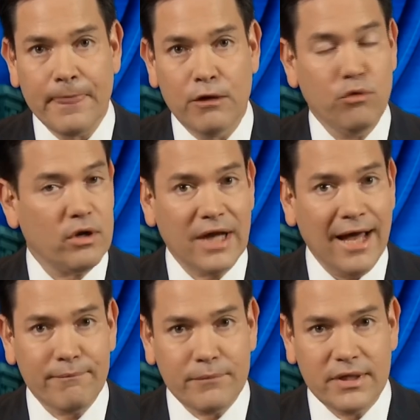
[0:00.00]
who are
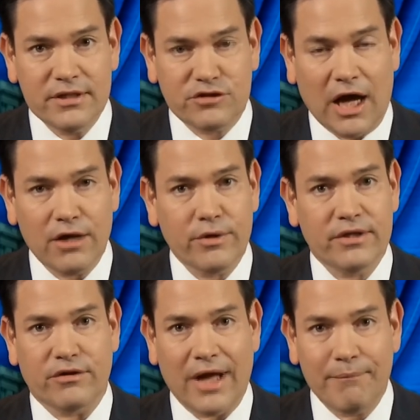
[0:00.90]
not intolerant,
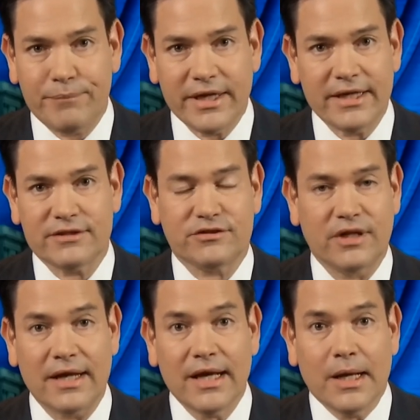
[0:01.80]
they're not bigots, they're
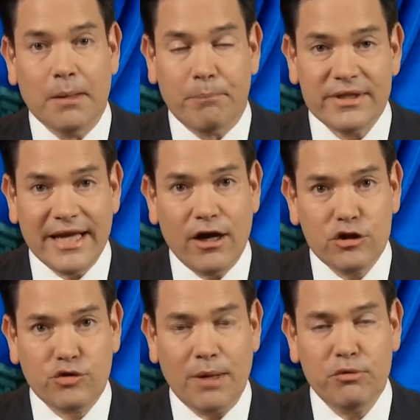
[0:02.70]
not, but they are
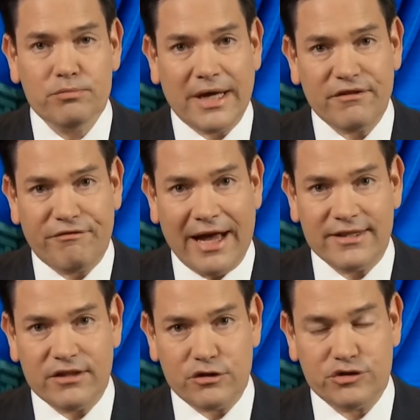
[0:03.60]
troubled by the fact
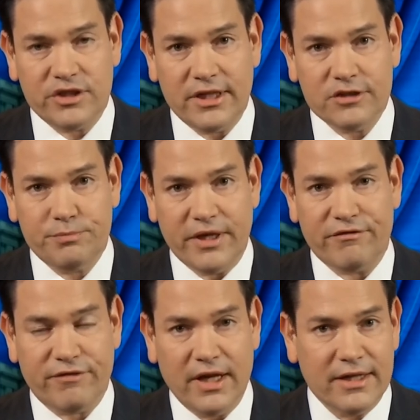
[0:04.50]
that their city is being
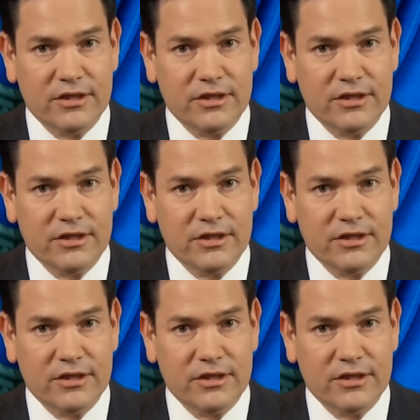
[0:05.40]
flooded.